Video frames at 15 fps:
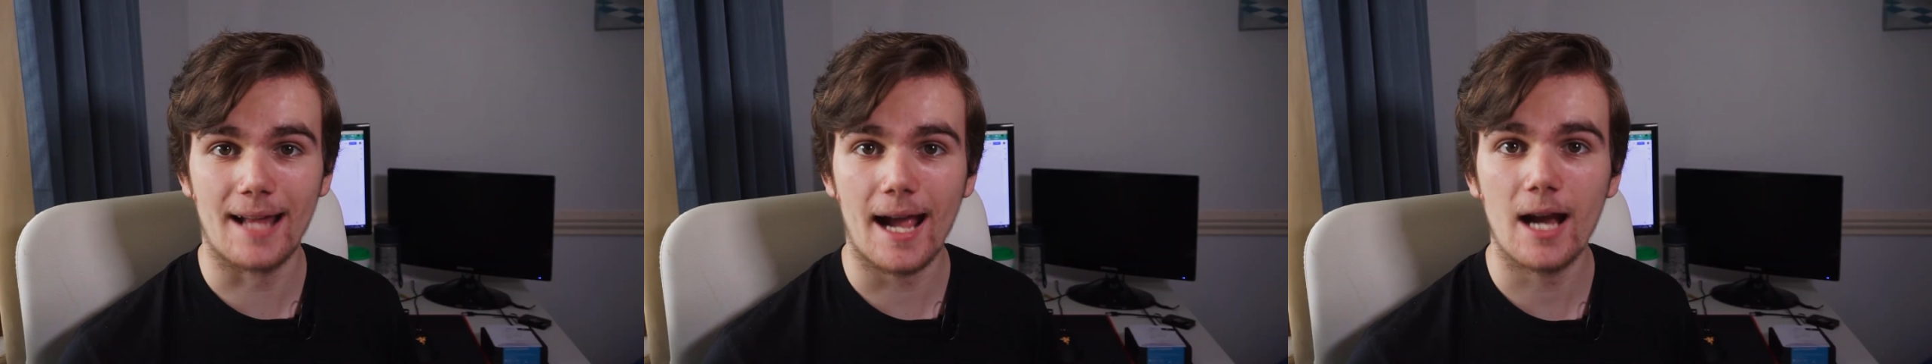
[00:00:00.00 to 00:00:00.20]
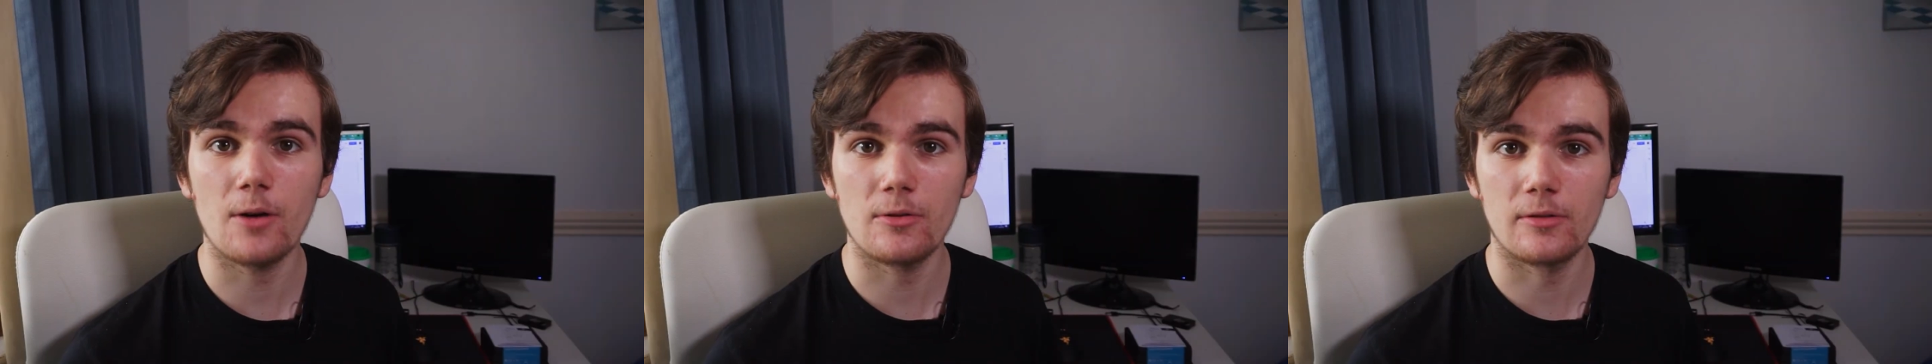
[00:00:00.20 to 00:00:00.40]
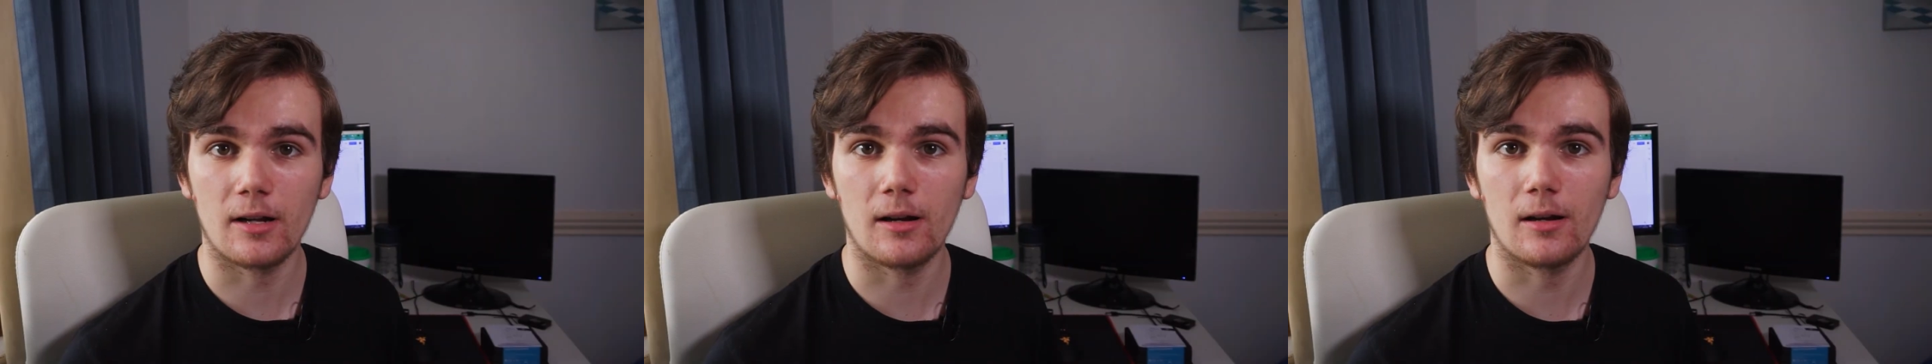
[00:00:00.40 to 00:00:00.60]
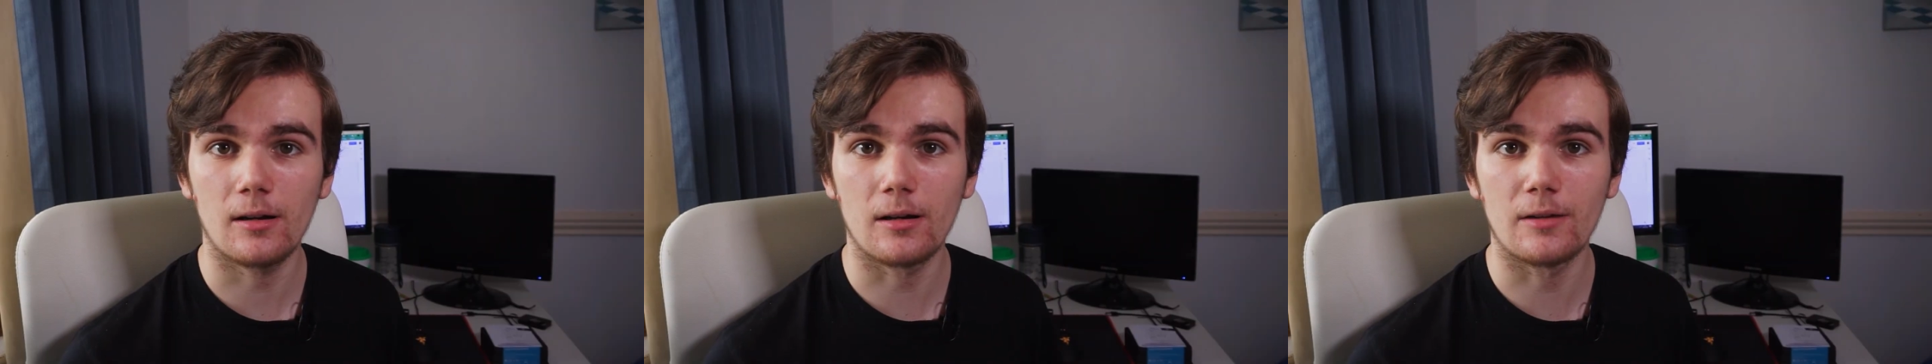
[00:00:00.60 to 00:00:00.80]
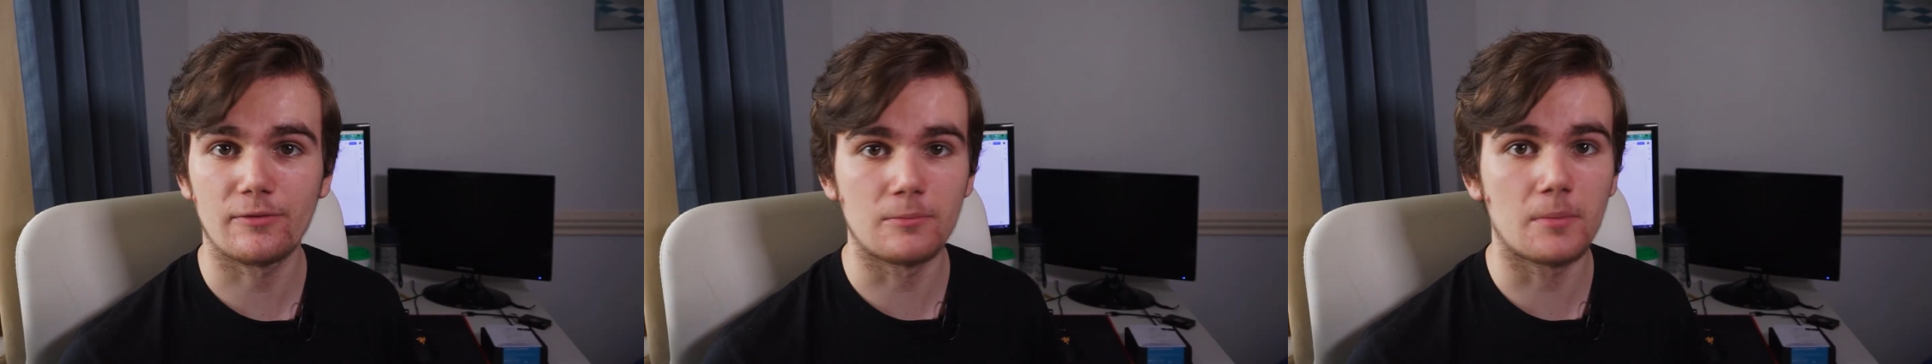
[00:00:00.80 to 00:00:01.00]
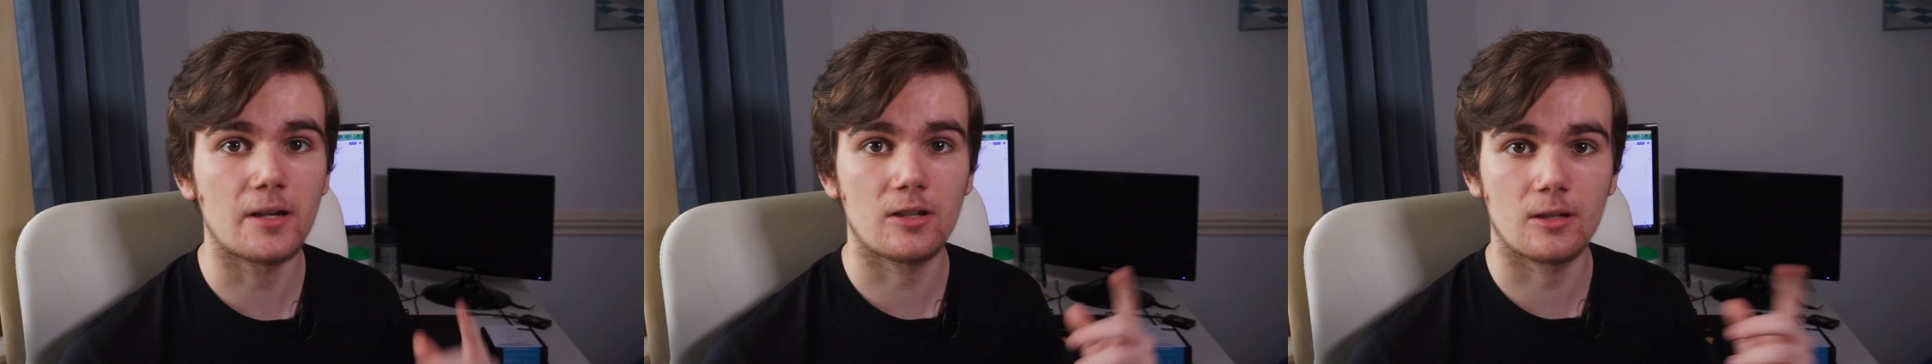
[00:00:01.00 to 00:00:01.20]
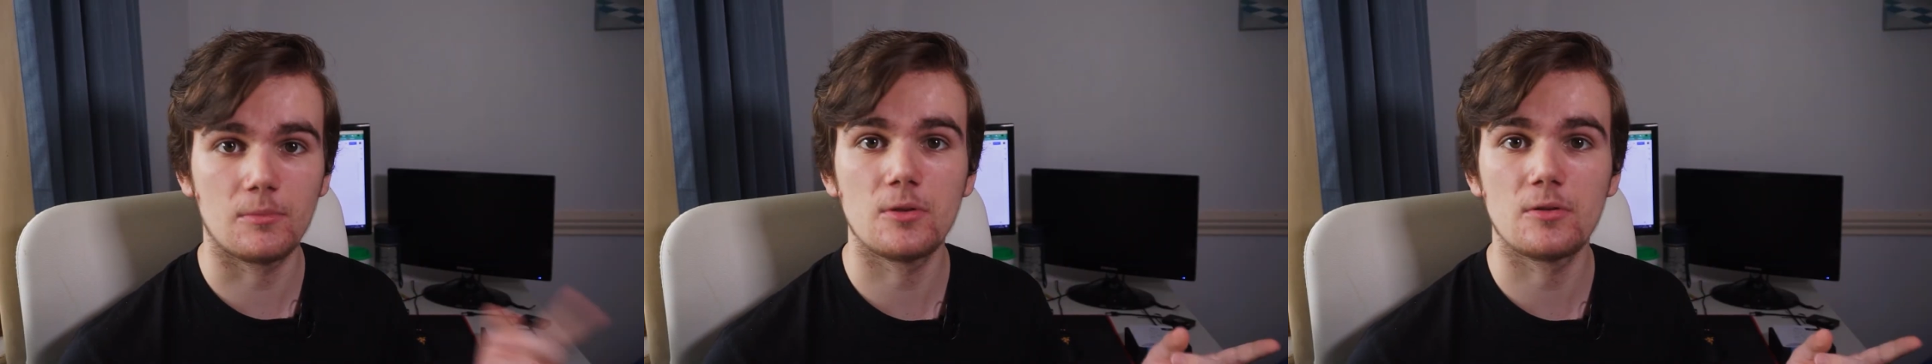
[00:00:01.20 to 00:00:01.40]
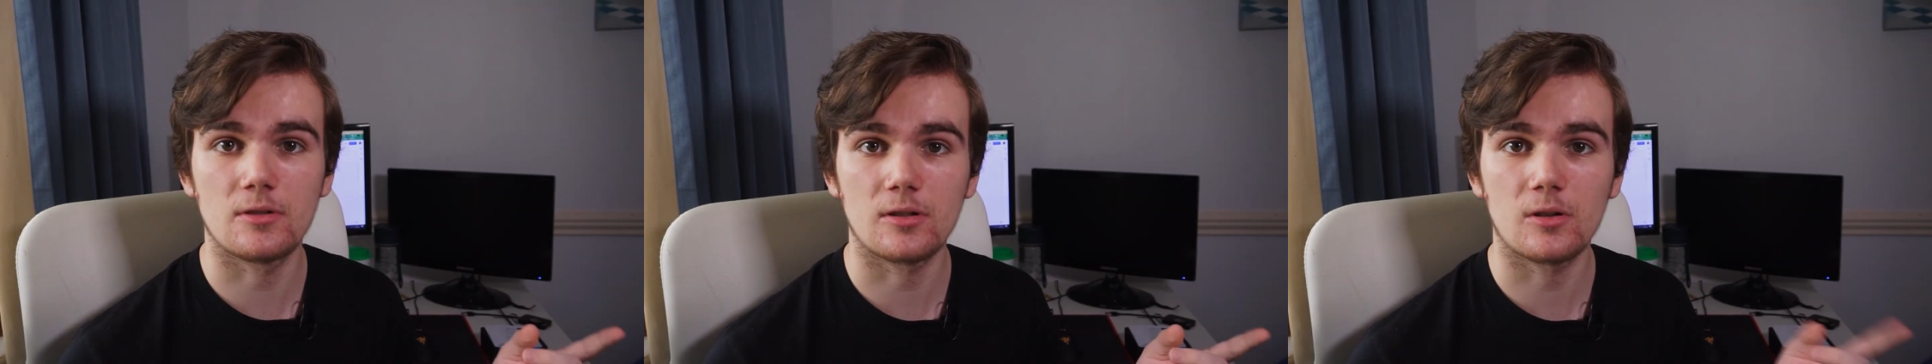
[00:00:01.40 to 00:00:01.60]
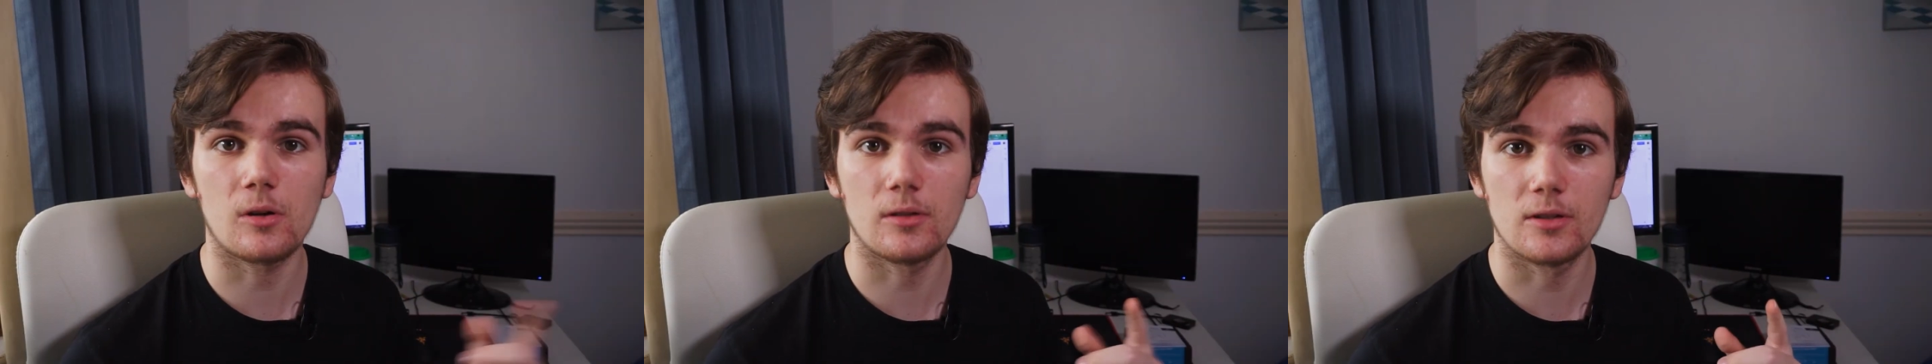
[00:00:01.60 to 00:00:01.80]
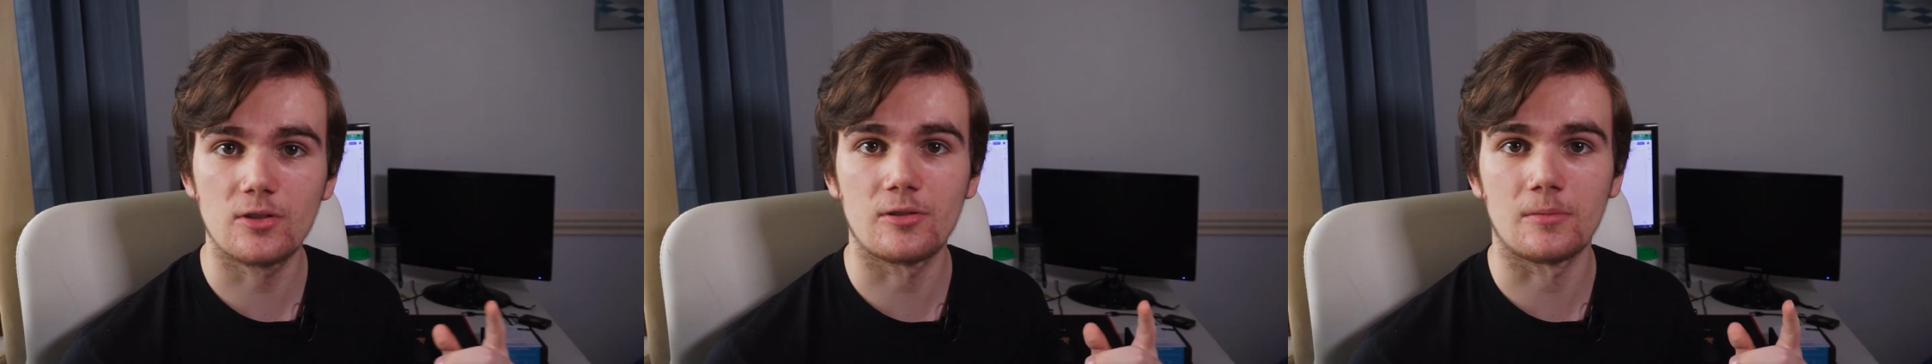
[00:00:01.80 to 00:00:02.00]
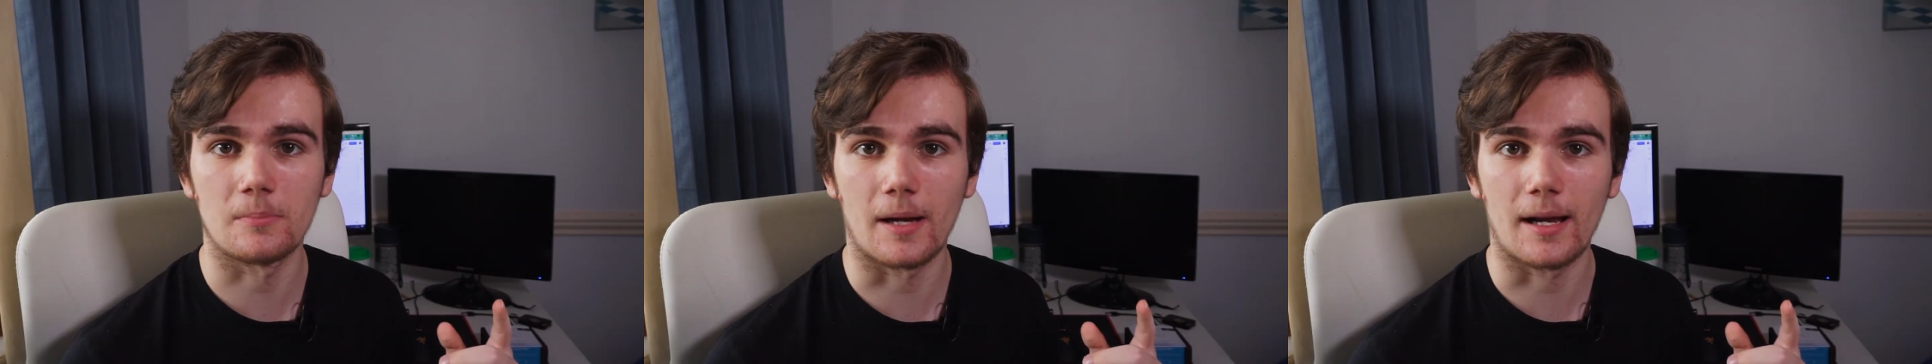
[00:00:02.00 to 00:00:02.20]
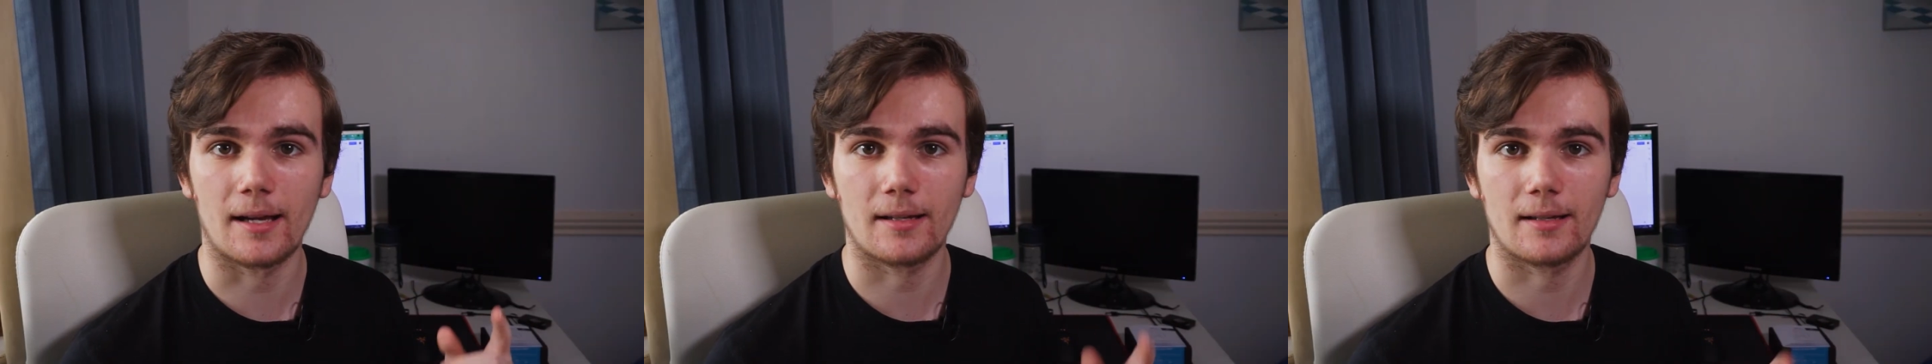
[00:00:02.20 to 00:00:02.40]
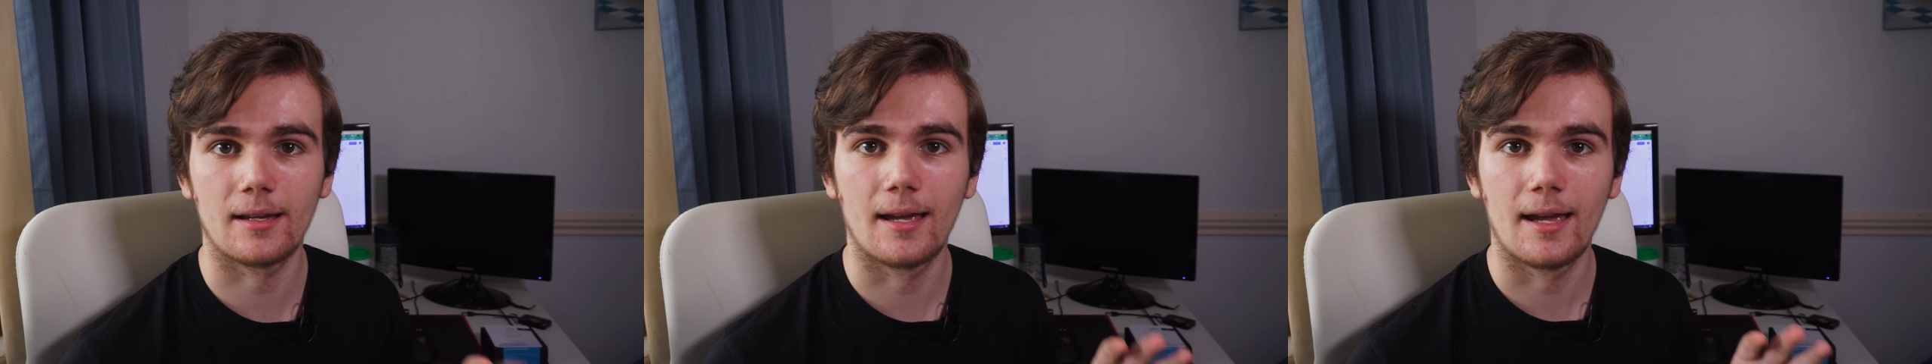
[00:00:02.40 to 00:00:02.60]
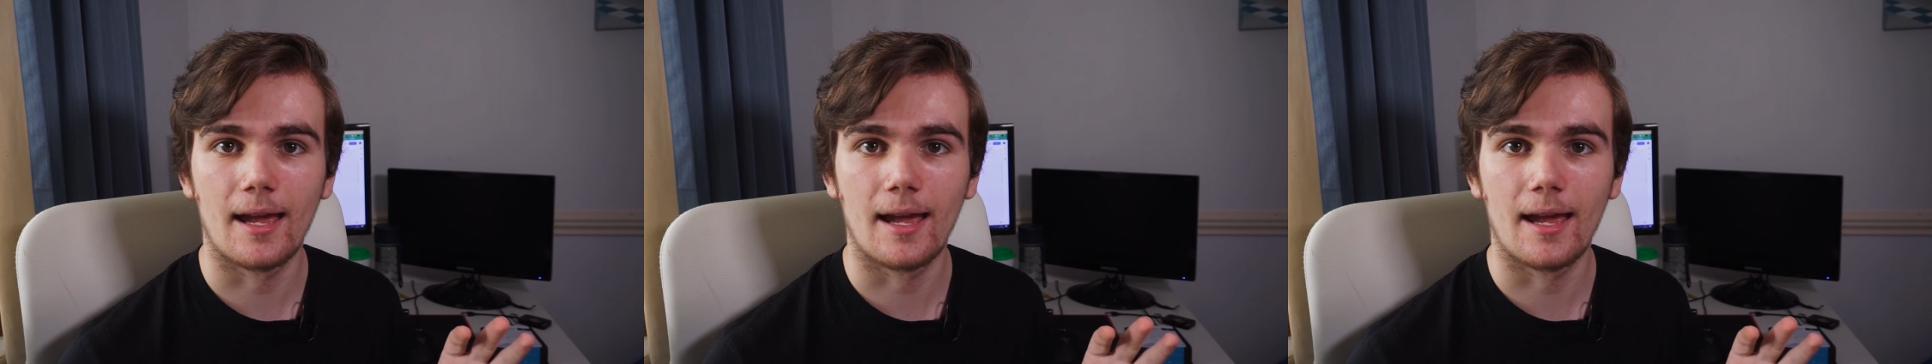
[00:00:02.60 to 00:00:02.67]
hour and a half on my commute to college and back